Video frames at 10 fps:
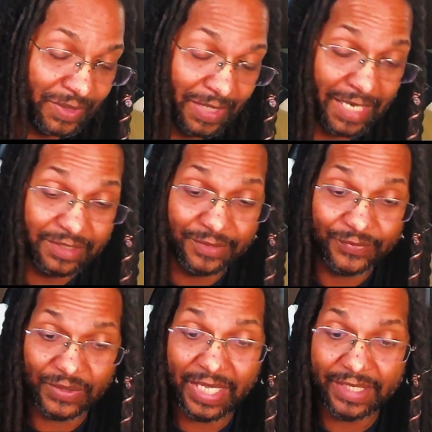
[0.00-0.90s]
kind
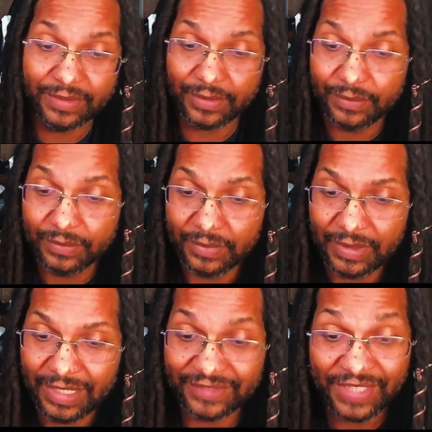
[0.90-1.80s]
of like
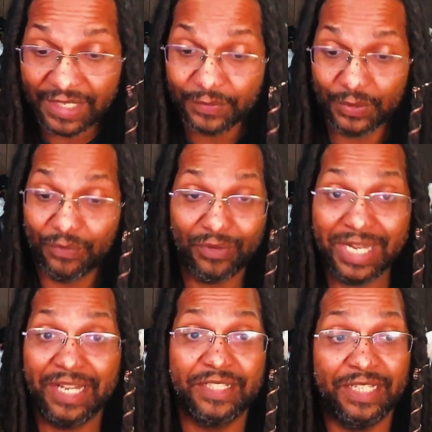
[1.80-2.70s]
it's not even a
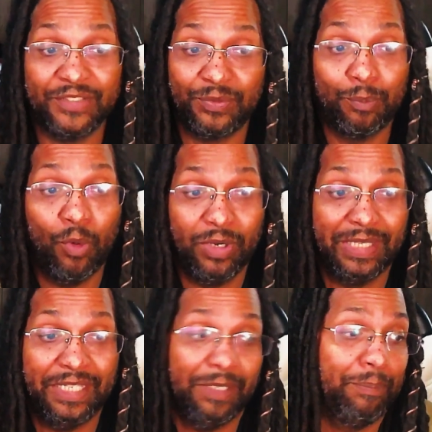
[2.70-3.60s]
rant. It's more
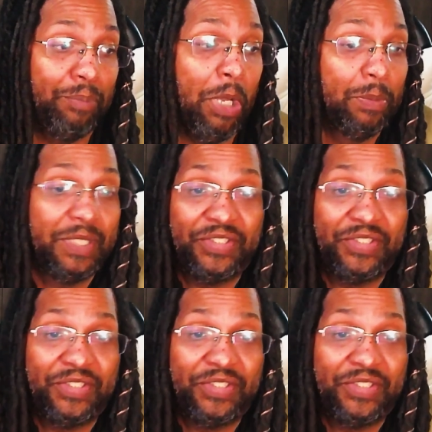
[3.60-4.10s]
like a public